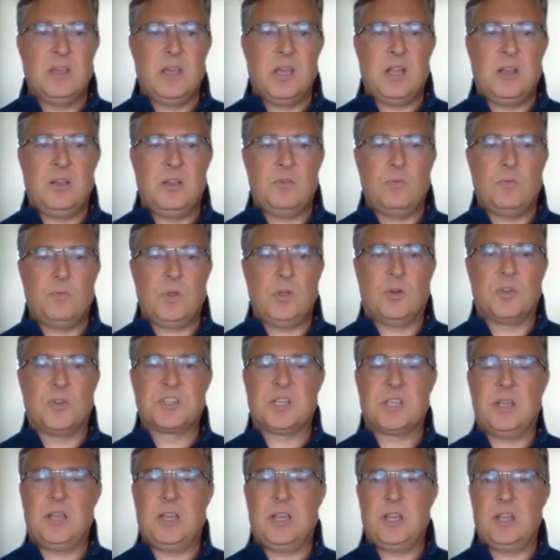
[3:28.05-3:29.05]
And we
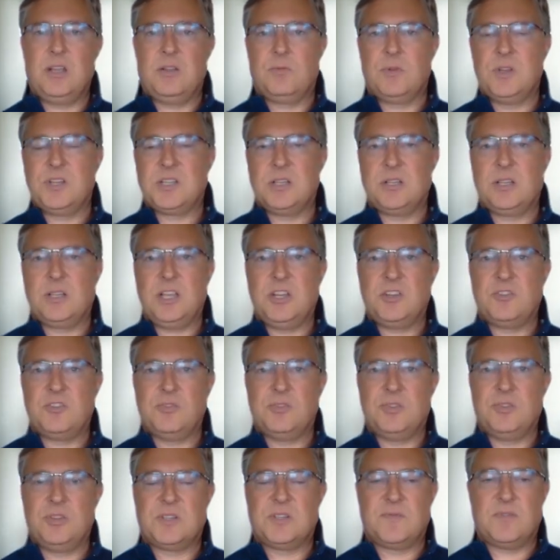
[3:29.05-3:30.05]
also uh, recently
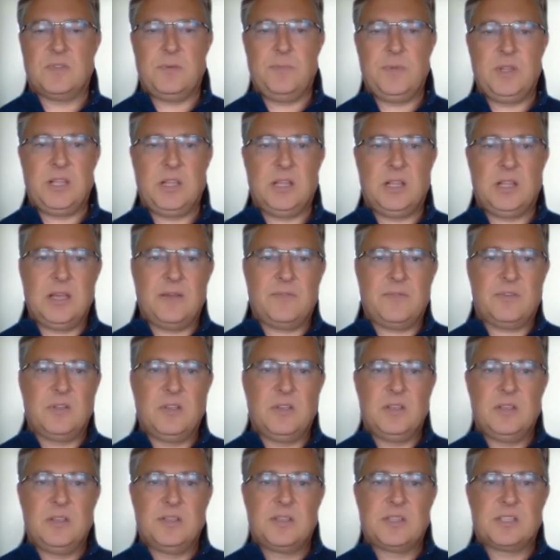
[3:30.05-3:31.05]
introduced for the Mini LF
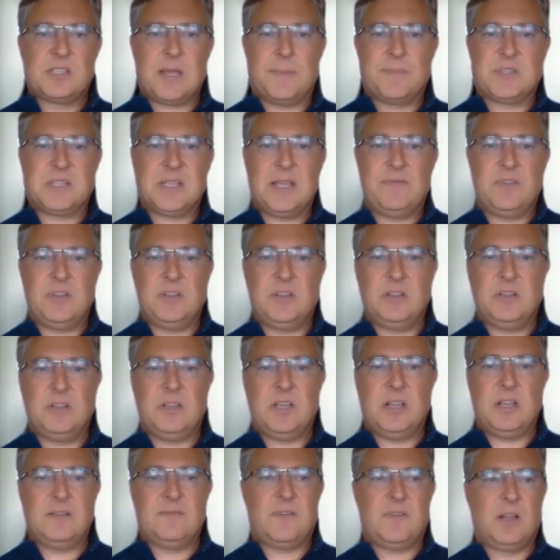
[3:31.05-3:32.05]
SUP
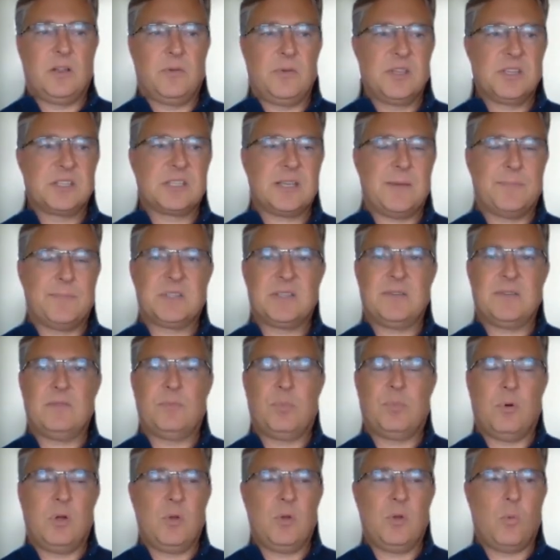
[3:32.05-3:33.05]
7 and following SUP
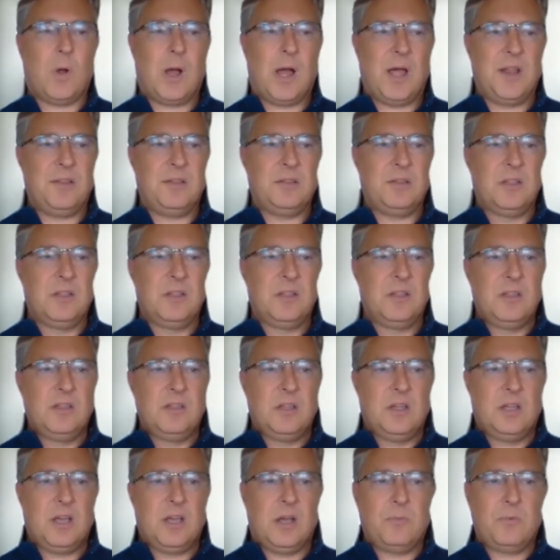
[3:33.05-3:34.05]
7.1
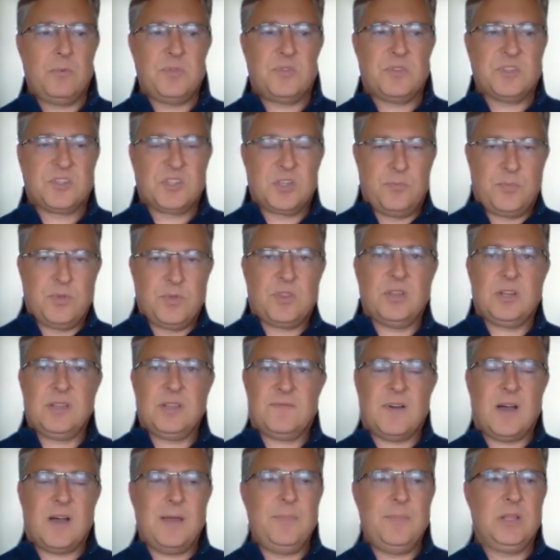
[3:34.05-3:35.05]
uh, with the super
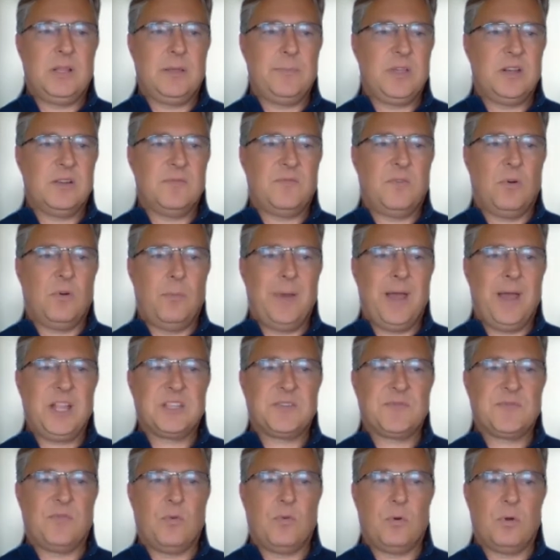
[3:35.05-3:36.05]
35 millimeter
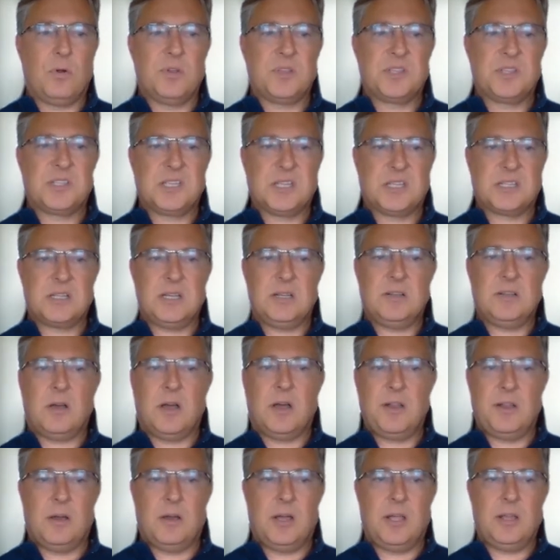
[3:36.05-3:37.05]
formats for 16
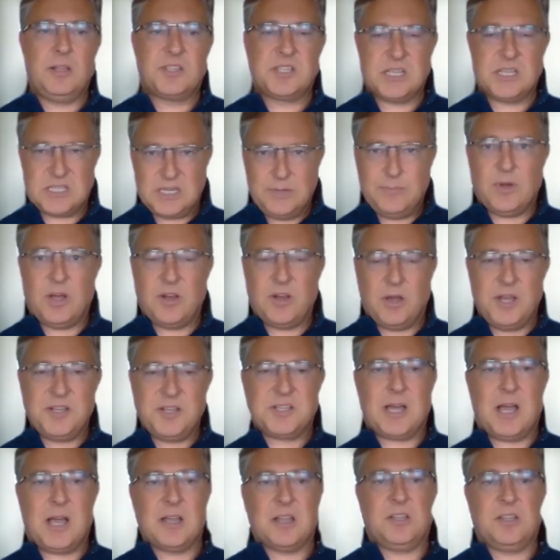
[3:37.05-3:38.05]
by 9, 16 9
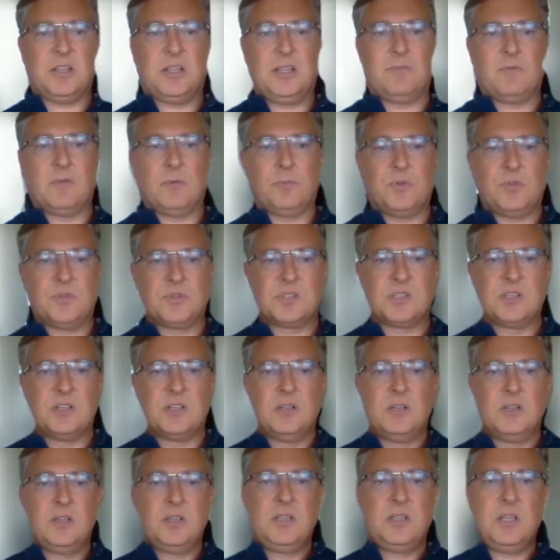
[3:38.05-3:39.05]
target deliverables
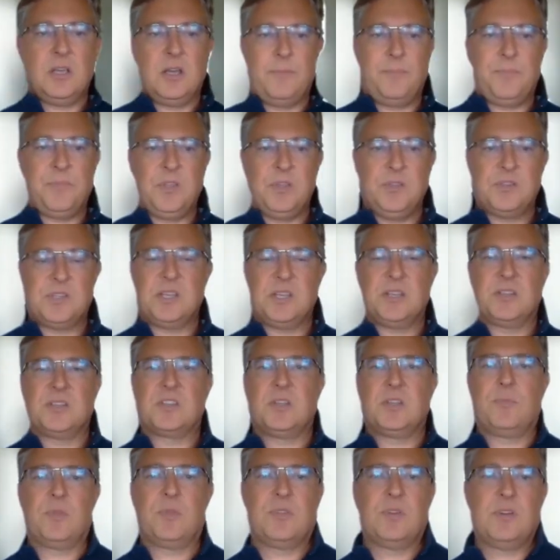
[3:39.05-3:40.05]
yeah, using
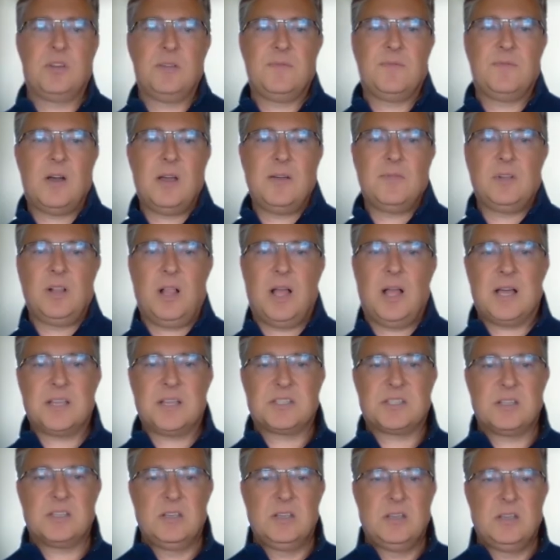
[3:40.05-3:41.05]
super 35
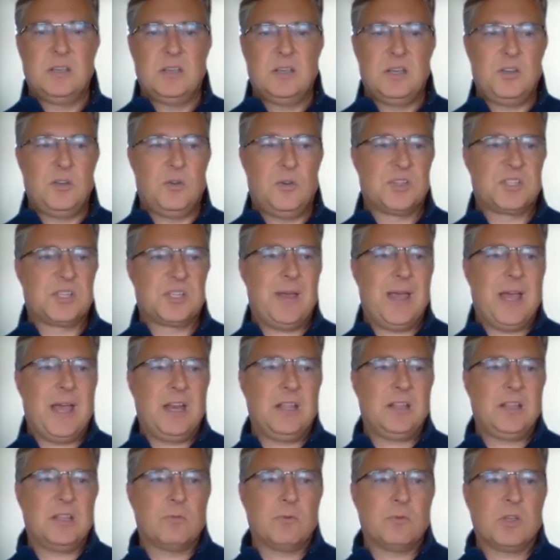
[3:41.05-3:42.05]
glass and also
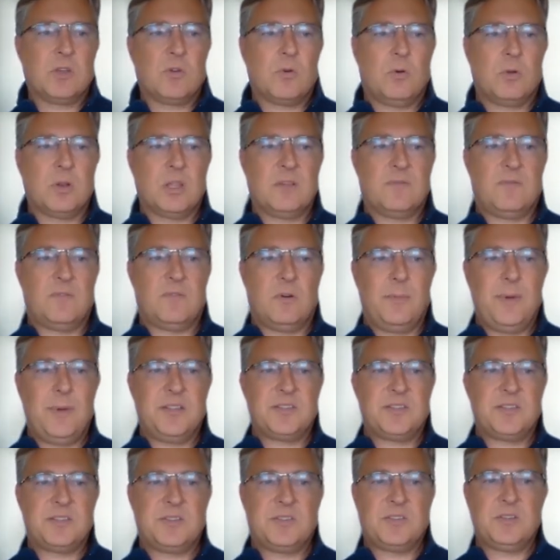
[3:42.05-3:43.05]
adding the recording
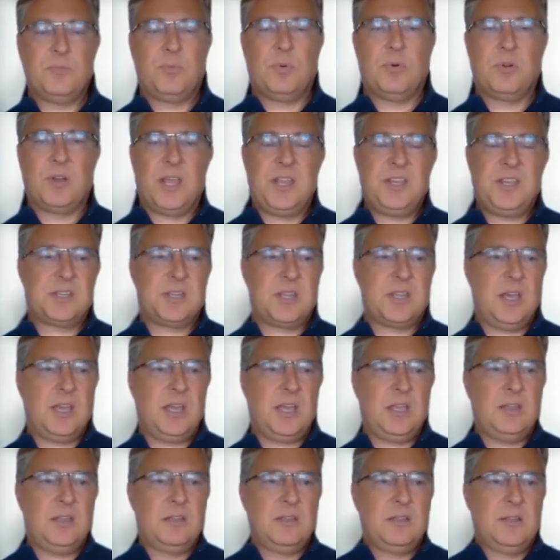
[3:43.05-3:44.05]
formats of
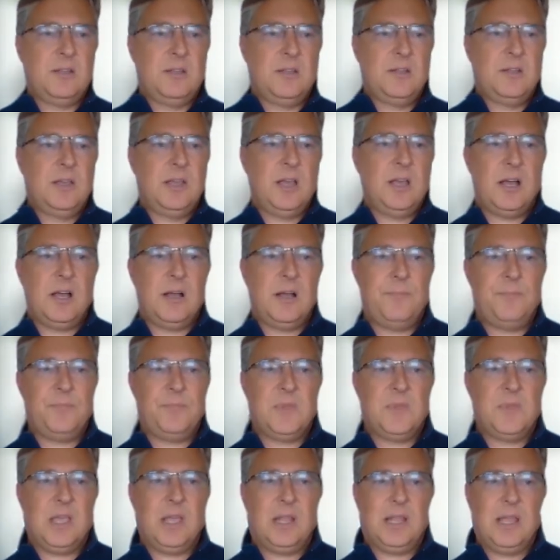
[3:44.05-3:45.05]
2.8K
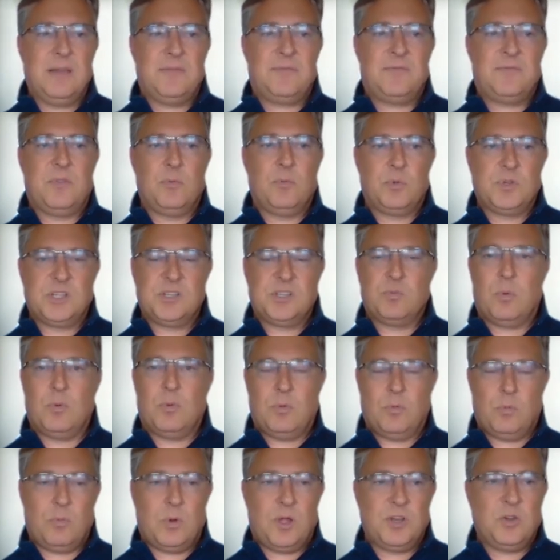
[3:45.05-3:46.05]
um, LF, which is
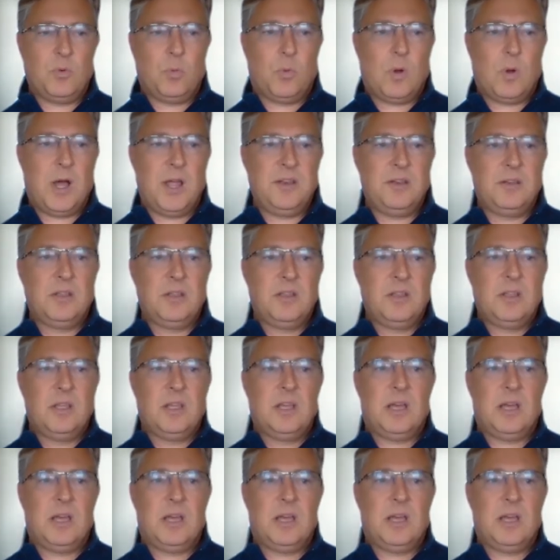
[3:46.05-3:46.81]
one to one.